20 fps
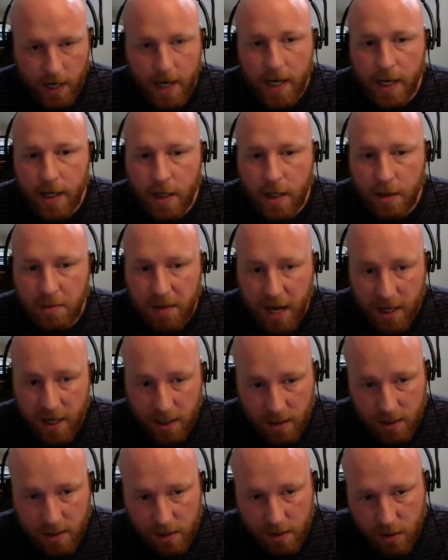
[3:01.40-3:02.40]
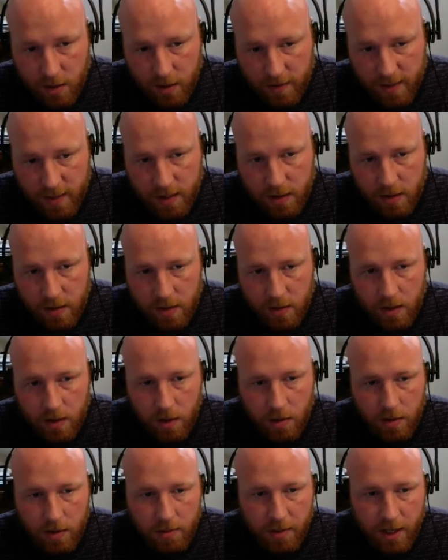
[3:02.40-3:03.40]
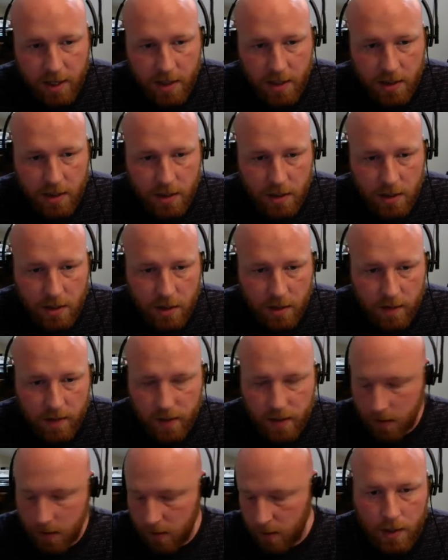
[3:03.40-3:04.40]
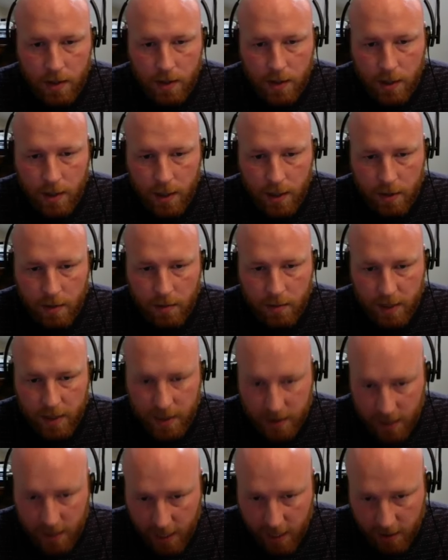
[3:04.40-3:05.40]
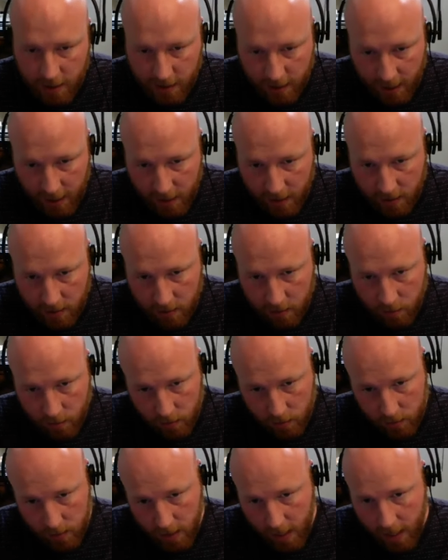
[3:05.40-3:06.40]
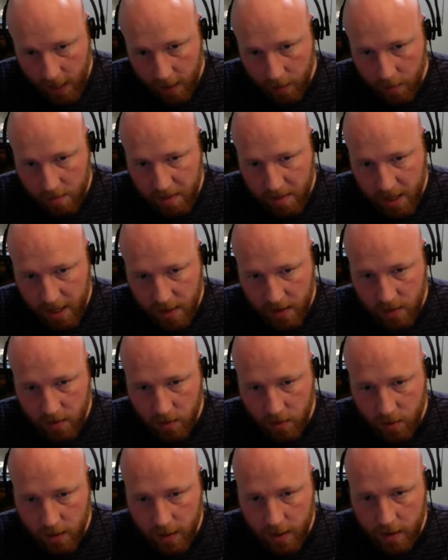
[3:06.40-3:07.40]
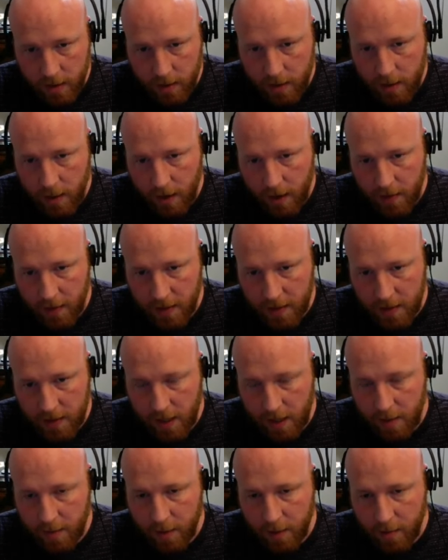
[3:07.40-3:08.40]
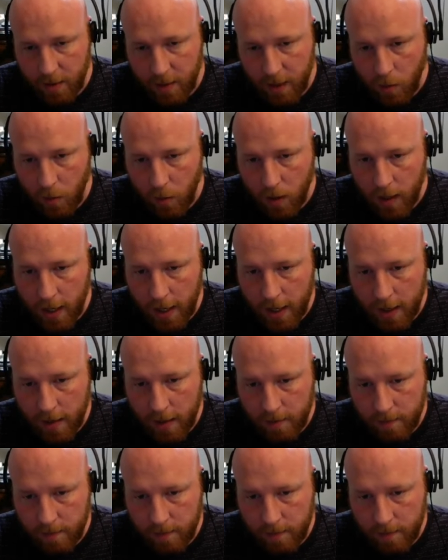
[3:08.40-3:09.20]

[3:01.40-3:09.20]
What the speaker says: in dependency service. So dependency service, and it'll be .get, and we'll use iRepository. And this time it'll be a work item.